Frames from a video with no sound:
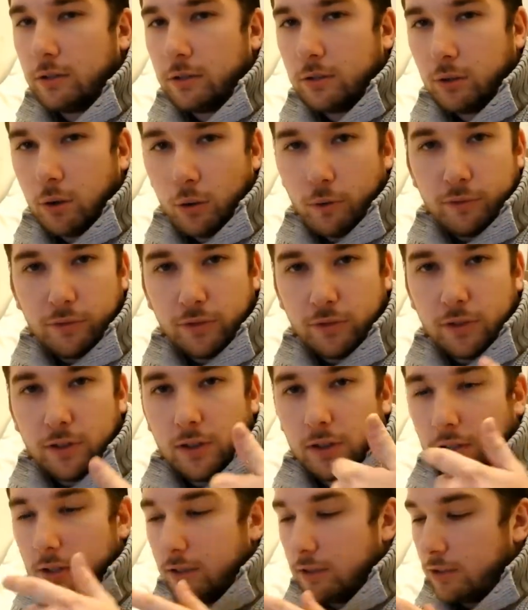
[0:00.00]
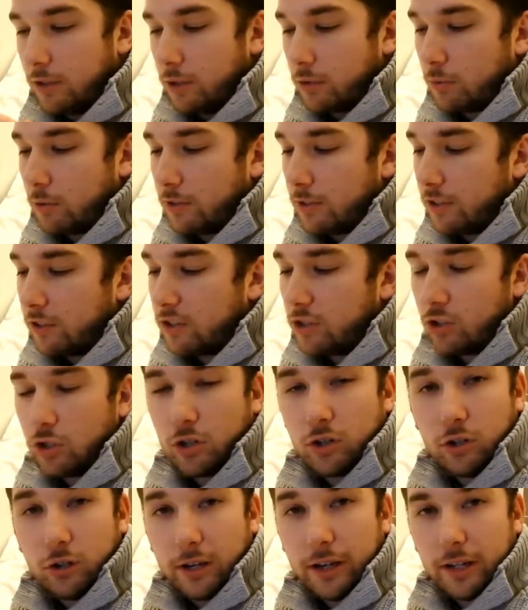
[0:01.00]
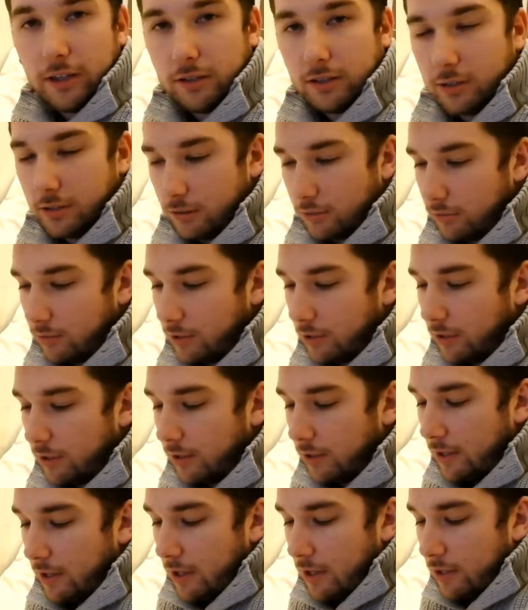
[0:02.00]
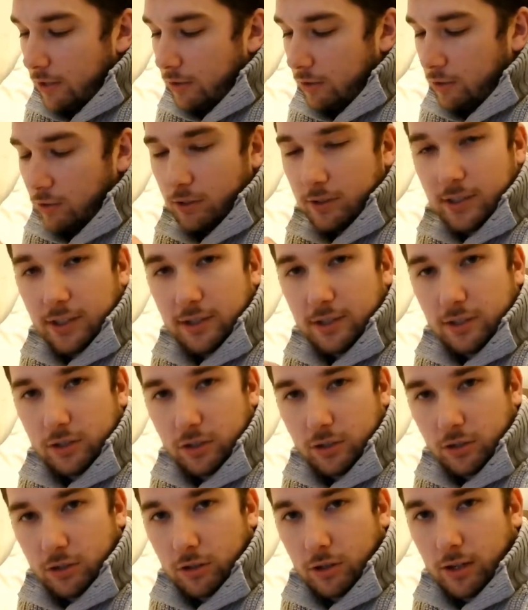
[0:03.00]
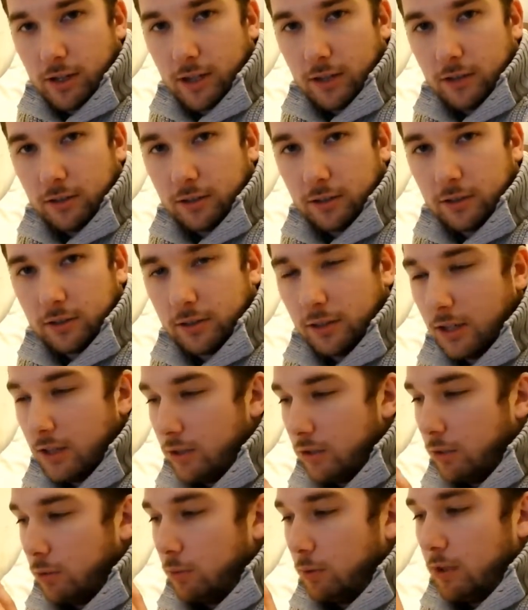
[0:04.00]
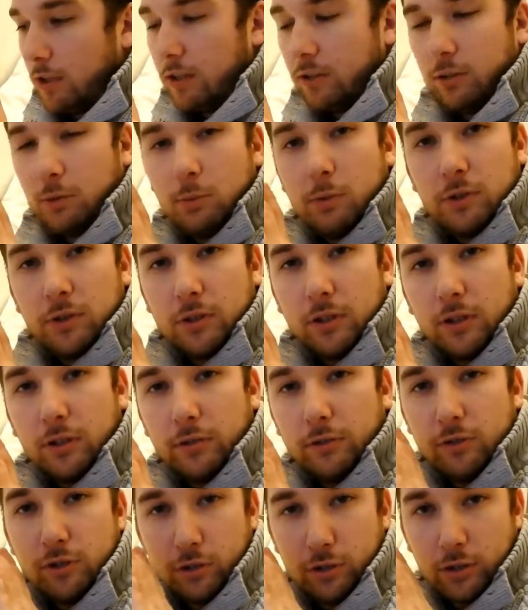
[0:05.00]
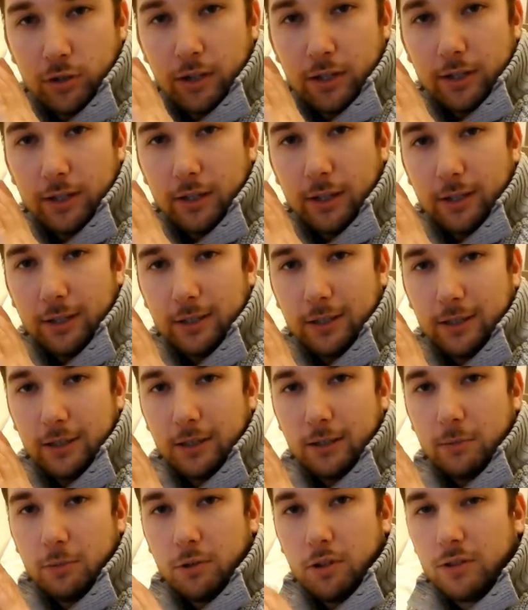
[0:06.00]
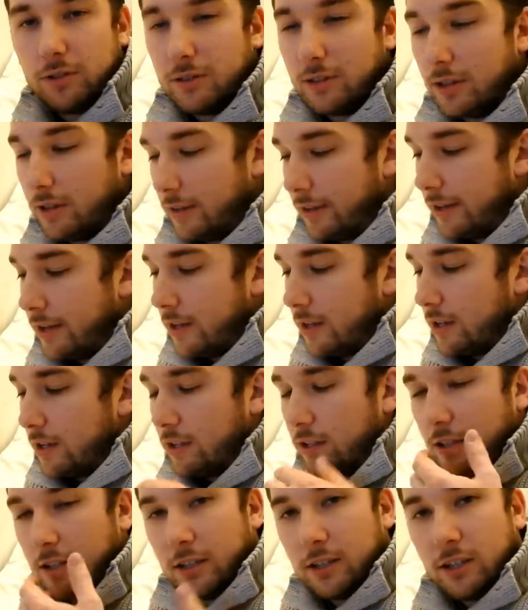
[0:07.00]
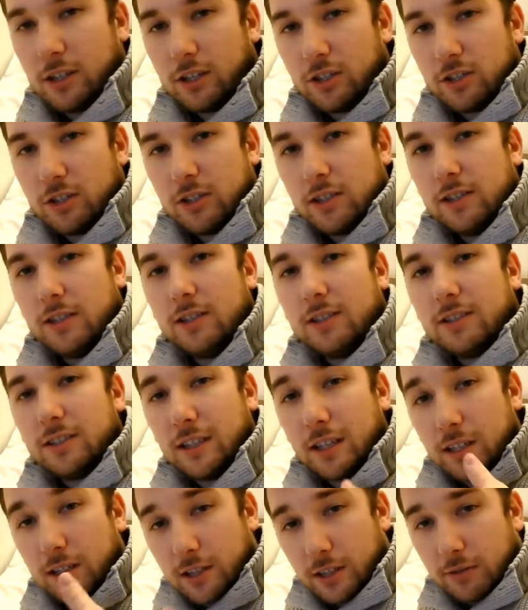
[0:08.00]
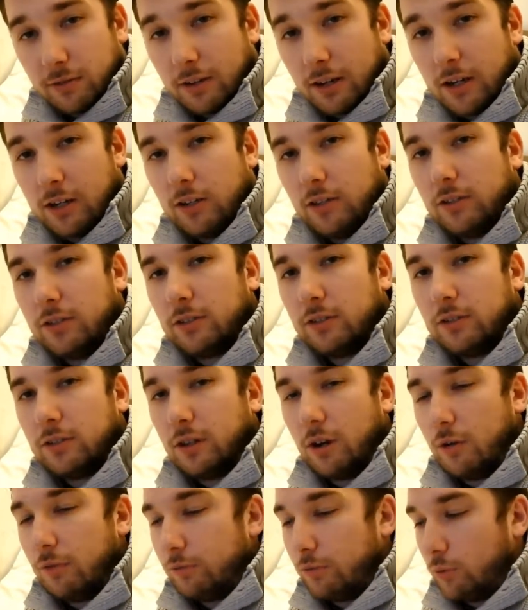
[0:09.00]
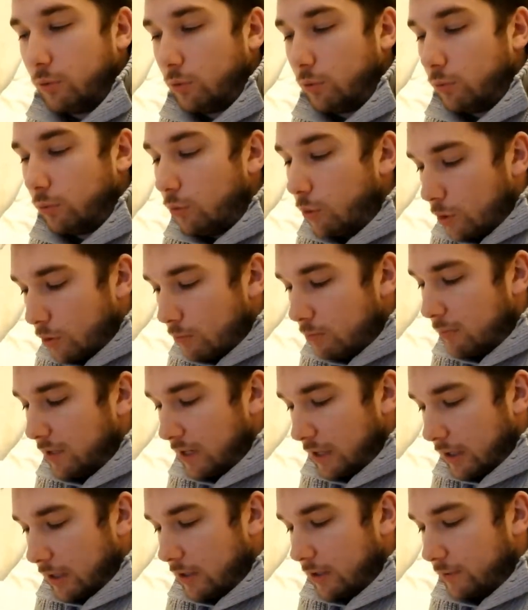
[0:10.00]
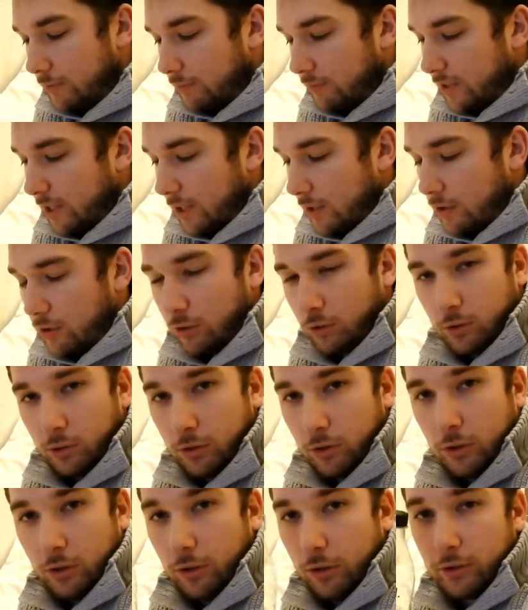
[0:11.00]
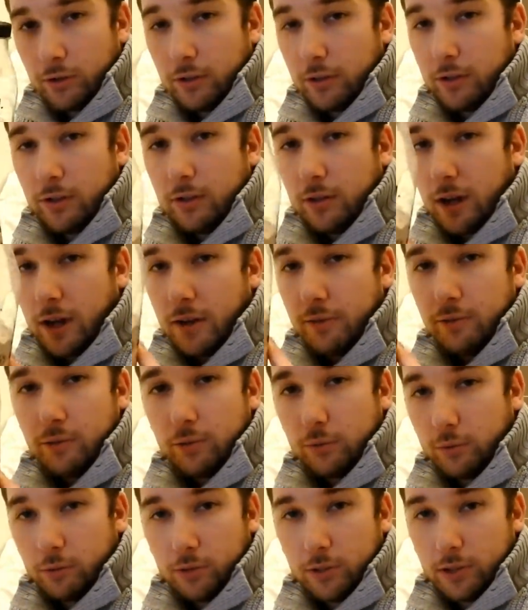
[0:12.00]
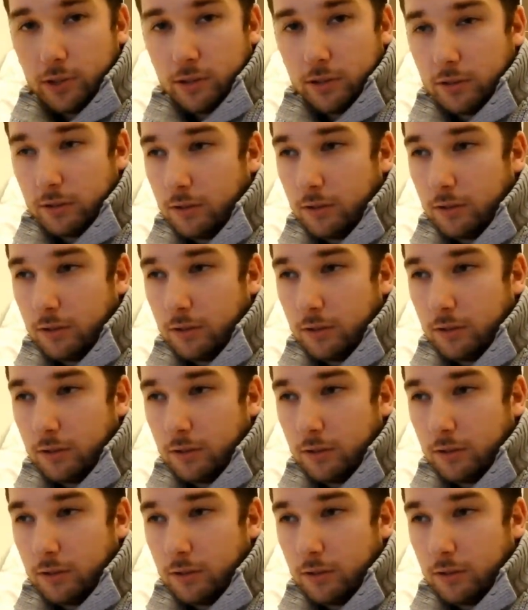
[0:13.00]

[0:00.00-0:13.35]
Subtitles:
coffee. This one is chocolate, okay? So the taste is chocolate. You will eat a bottle of chocolate liquid, but in energy, it's equivalent of a whole meal. So you don't have to eat